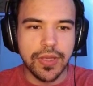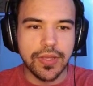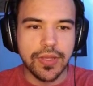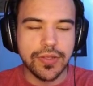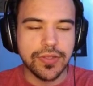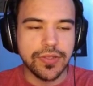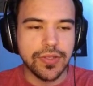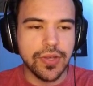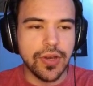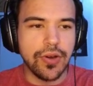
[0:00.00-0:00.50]

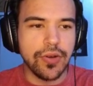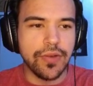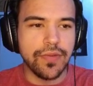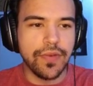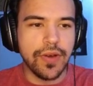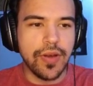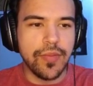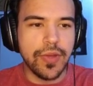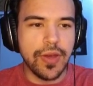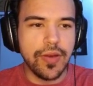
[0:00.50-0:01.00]
So if
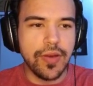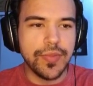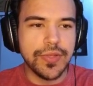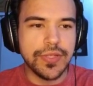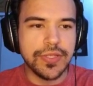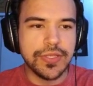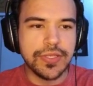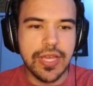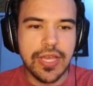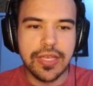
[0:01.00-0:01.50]
I'm not
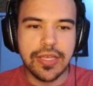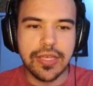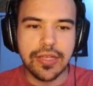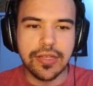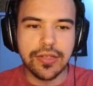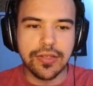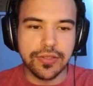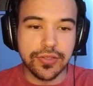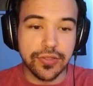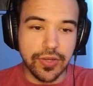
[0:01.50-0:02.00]

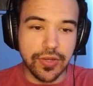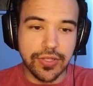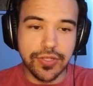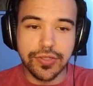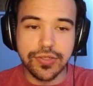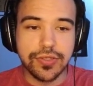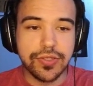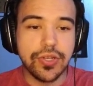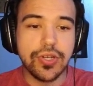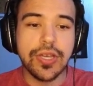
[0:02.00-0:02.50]
mistaken, so I
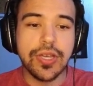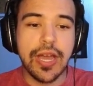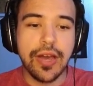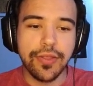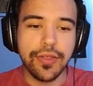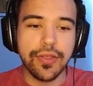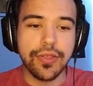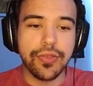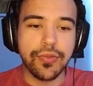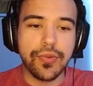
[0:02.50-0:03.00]
just took
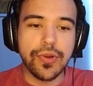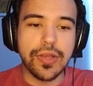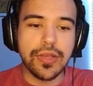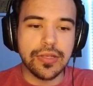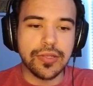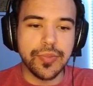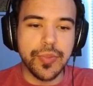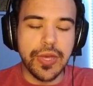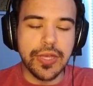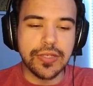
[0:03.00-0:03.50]
out the
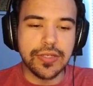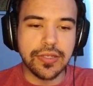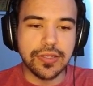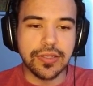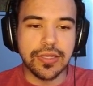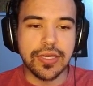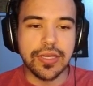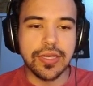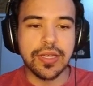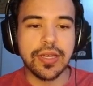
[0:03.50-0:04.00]
3s
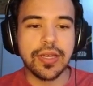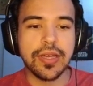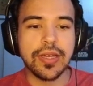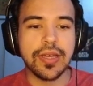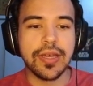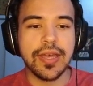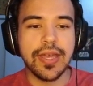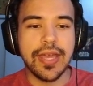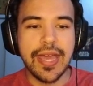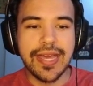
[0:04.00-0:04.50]
basically,
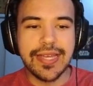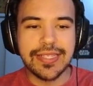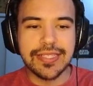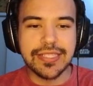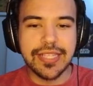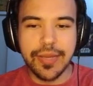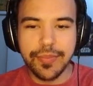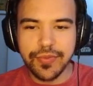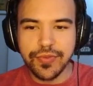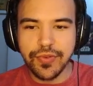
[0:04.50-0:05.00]

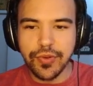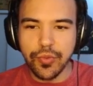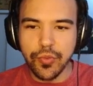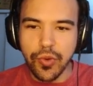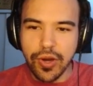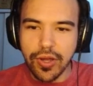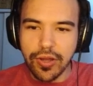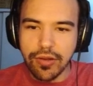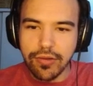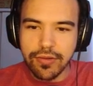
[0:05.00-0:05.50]
except for
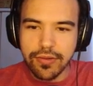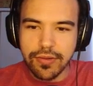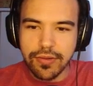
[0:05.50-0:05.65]
one.